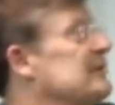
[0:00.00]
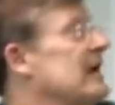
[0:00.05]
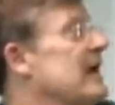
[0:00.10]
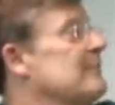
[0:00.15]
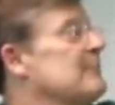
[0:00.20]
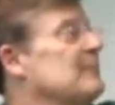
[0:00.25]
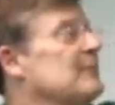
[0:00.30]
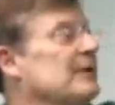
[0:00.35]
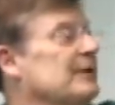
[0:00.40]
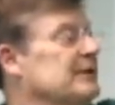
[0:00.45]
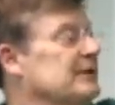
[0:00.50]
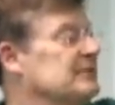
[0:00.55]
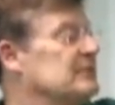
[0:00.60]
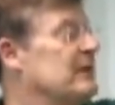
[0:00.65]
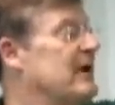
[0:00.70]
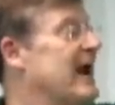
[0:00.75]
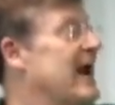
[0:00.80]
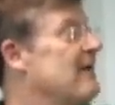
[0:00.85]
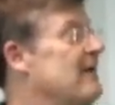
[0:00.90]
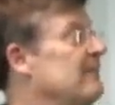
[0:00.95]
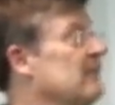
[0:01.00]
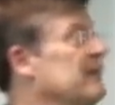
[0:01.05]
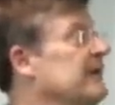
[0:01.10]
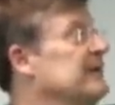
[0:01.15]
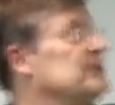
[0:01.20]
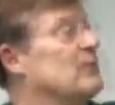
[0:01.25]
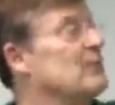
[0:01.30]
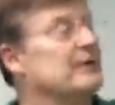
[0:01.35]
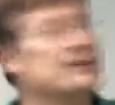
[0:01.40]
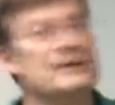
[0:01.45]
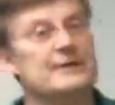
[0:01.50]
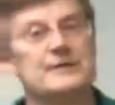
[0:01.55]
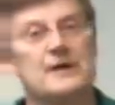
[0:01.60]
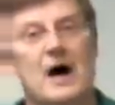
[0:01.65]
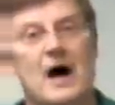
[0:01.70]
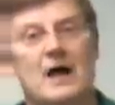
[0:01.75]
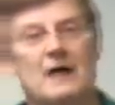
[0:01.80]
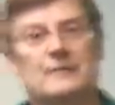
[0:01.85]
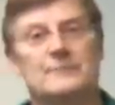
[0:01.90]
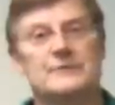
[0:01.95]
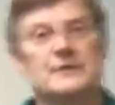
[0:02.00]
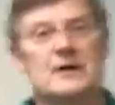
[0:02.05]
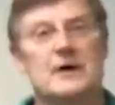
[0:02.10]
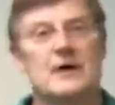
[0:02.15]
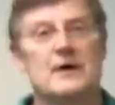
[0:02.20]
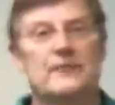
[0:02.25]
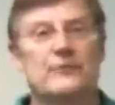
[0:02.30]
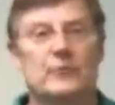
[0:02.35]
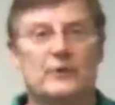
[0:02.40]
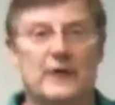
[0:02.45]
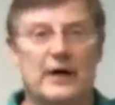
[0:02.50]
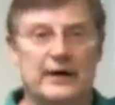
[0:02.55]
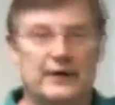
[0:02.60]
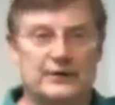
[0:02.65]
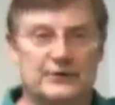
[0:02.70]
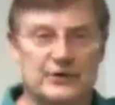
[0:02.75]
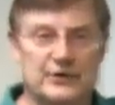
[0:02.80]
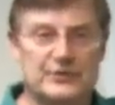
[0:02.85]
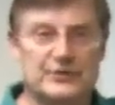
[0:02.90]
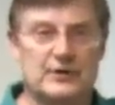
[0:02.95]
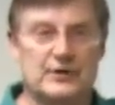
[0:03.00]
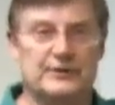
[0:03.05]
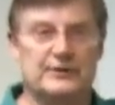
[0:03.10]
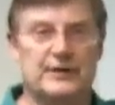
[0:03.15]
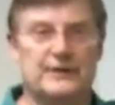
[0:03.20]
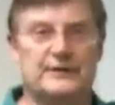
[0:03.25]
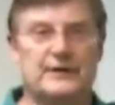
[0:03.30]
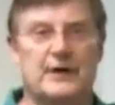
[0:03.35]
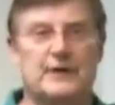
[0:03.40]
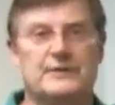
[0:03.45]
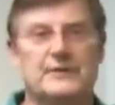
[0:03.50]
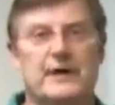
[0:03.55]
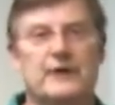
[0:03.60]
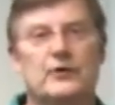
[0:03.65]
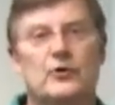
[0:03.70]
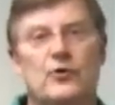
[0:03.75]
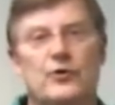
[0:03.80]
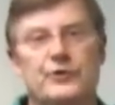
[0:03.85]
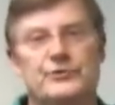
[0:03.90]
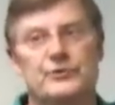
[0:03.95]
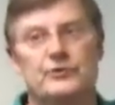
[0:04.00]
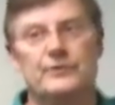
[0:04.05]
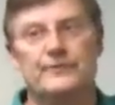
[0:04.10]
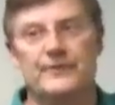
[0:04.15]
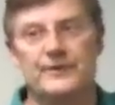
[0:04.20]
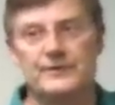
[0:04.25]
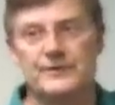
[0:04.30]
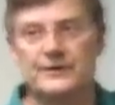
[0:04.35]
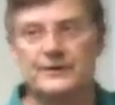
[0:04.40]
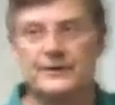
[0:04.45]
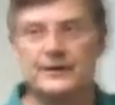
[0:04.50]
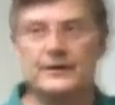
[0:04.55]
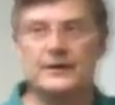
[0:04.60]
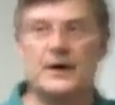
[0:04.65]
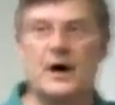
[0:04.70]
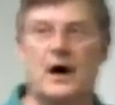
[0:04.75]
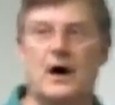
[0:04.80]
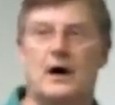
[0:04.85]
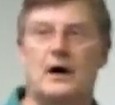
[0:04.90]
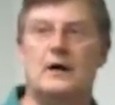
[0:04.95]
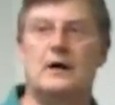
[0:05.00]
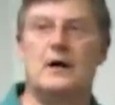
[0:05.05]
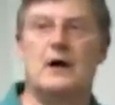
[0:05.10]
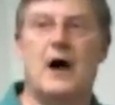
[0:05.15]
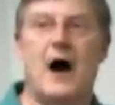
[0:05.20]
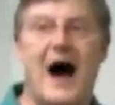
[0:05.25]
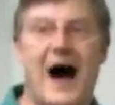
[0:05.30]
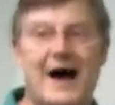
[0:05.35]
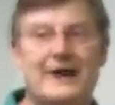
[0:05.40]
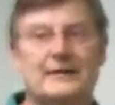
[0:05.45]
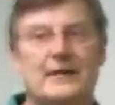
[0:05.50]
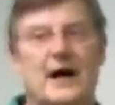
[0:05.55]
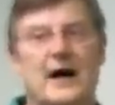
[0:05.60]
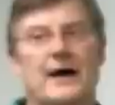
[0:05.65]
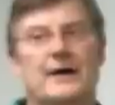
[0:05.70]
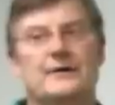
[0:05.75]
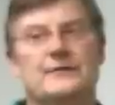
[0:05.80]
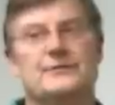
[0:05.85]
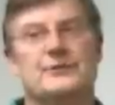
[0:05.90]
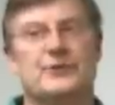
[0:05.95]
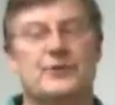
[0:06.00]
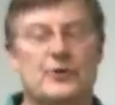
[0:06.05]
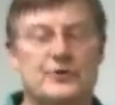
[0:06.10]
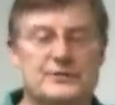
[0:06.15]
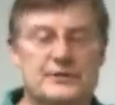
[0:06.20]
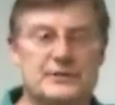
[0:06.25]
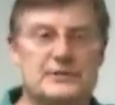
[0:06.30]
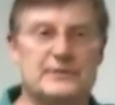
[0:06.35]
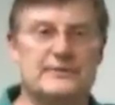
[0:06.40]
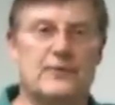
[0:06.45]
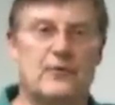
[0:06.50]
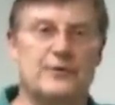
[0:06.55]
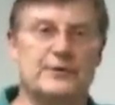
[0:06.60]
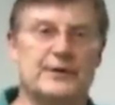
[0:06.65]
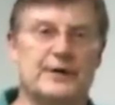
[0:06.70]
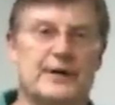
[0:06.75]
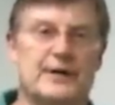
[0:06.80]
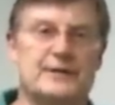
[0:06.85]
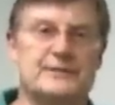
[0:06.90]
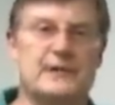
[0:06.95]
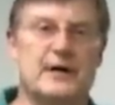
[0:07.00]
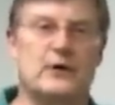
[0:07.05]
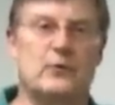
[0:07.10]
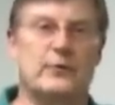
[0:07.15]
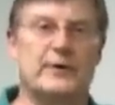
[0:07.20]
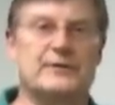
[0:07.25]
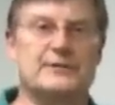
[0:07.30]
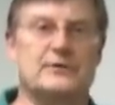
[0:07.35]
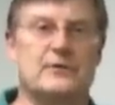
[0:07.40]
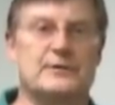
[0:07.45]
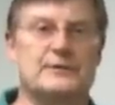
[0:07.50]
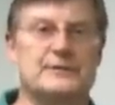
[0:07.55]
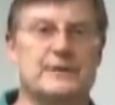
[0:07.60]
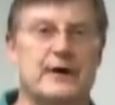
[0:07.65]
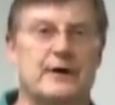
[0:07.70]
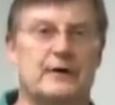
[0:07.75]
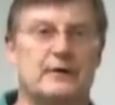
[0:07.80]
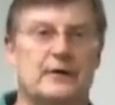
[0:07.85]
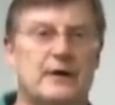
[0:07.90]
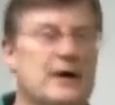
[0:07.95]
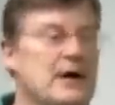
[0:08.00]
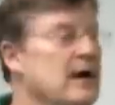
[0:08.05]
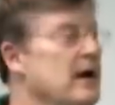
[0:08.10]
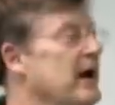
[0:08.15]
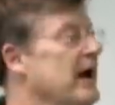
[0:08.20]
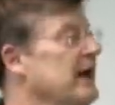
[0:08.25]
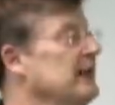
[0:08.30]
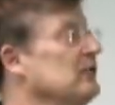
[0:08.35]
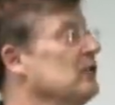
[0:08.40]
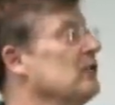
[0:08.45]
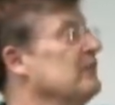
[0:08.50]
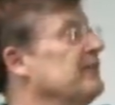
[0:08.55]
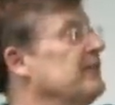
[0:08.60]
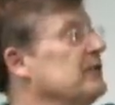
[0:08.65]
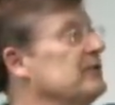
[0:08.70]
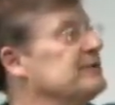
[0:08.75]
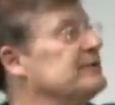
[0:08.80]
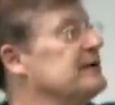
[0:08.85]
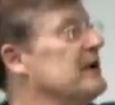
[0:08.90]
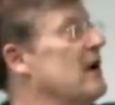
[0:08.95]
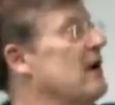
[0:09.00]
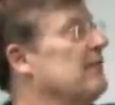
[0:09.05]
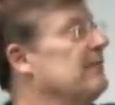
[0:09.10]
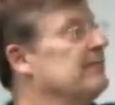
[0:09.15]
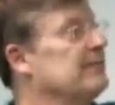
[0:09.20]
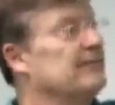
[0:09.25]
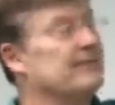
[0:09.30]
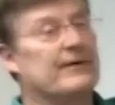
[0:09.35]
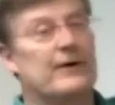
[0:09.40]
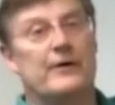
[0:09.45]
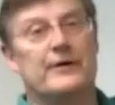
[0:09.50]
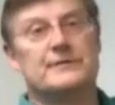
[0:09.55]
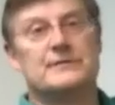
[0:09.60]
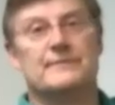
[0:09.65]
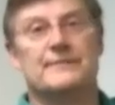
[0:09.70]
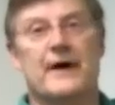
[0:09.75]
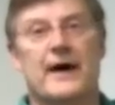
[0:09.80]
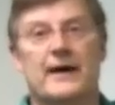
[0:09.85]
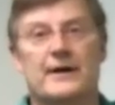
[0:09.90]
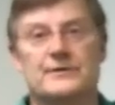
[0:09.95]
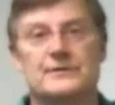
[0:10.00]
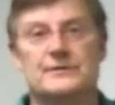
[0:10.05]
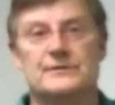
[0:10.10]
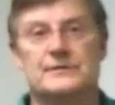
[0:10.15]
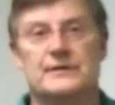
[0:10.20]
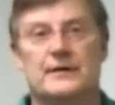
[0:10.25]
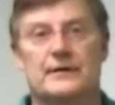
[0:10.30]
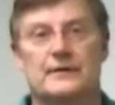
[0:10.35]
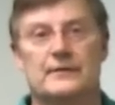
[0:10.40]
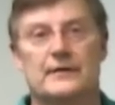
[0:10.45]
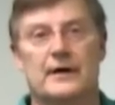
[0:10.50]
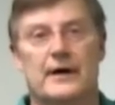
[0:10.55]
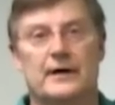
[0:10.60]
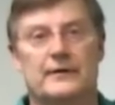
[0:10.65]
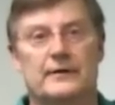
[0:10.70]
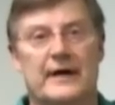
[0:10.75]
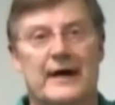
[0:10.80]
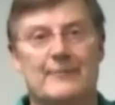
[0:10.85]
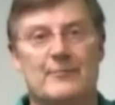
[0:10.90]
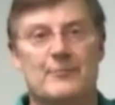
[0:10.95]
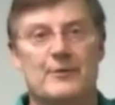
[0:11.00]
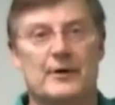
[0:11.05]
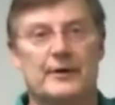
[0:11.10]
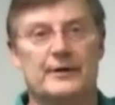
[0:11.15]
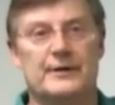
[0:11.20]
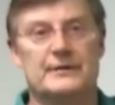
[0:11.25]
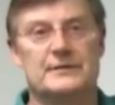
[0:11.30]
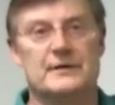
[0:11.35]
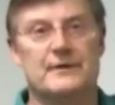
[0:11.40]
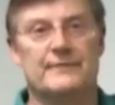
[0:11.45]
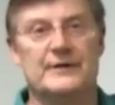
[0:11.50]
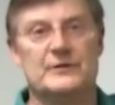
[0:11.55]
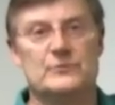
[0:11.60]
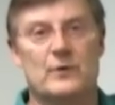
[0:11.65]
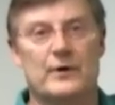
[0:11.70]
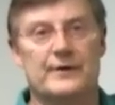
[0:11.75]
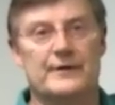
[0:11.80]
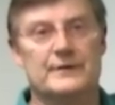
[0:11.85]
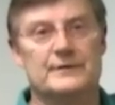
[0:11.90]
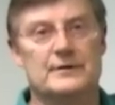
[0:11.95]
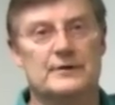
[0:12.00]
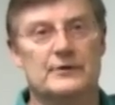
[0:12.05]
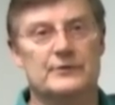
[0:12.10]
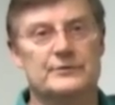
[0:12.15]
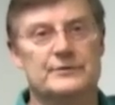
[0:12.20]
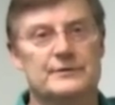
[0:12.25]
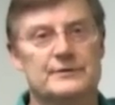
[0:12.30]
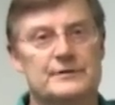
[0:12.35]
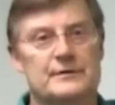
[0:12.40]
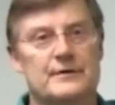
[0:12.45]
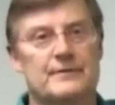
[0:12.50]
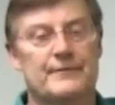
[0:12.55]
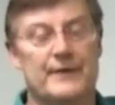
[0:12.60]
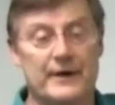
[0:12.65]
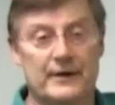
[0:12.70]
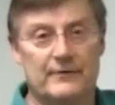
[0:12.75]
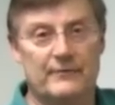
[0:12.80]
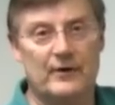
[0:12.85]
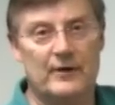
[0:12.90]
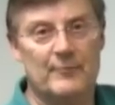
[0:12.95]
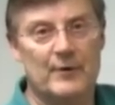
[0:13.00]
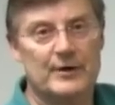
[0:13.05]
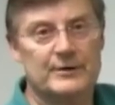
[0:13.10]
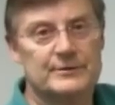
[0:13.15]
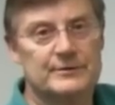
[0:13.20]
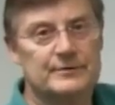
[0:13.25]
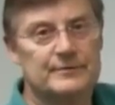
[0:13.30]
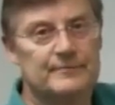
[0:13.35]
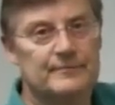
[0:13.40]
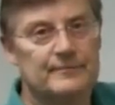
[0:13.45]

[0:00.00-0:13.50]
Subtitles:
capabilities you have for each one of these columns. If you would like additional details, I encourage you to visit the online Secure64 DNSSEC Resource Center and learn for yourself the various advantages and capabilities of each one of these solutions. Thank you very much.